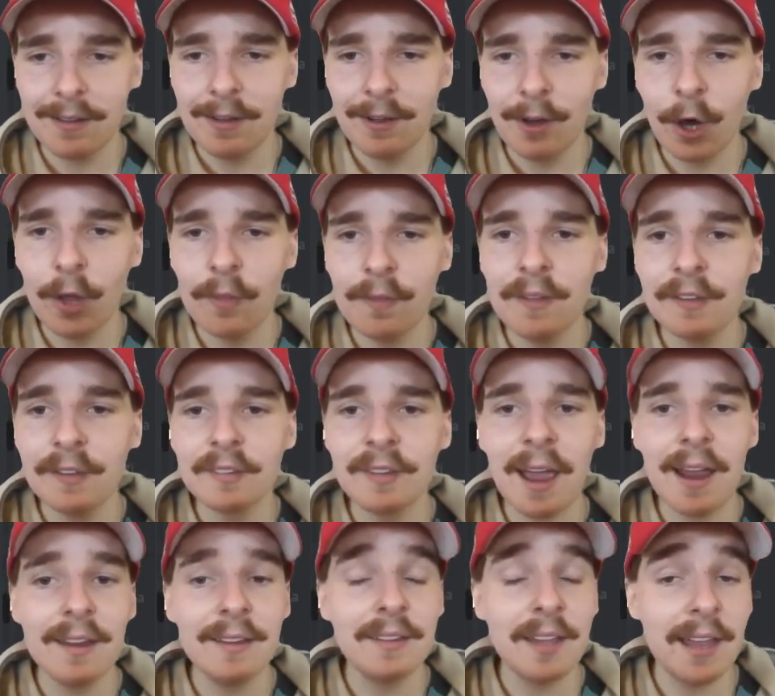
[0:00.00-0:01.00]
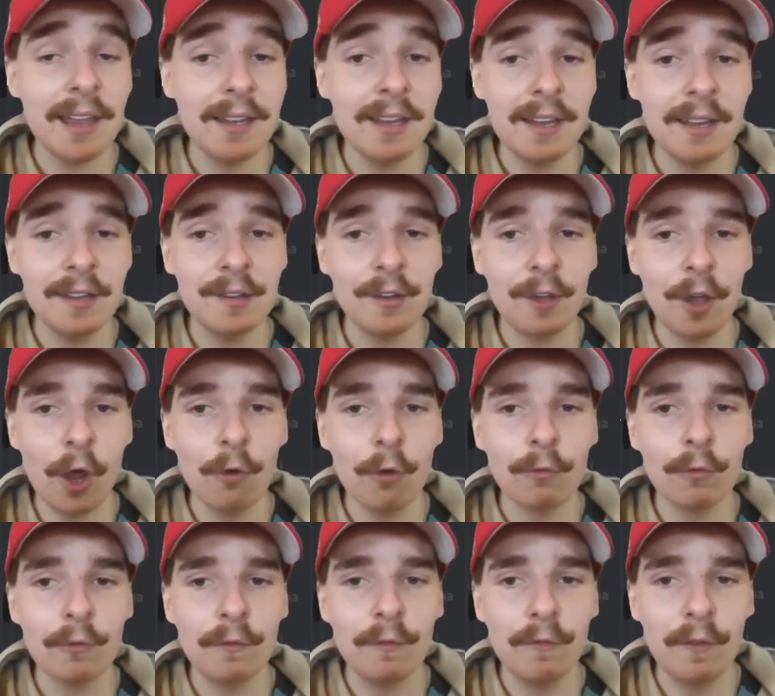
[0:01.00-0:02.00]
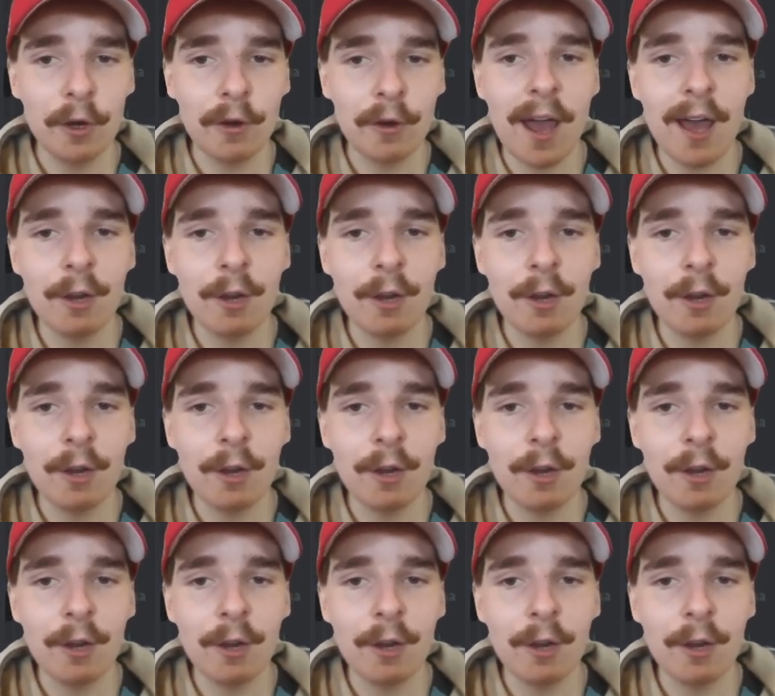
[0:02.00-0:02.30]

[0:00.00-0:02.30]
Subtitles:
On this day 10 years ago, Virat,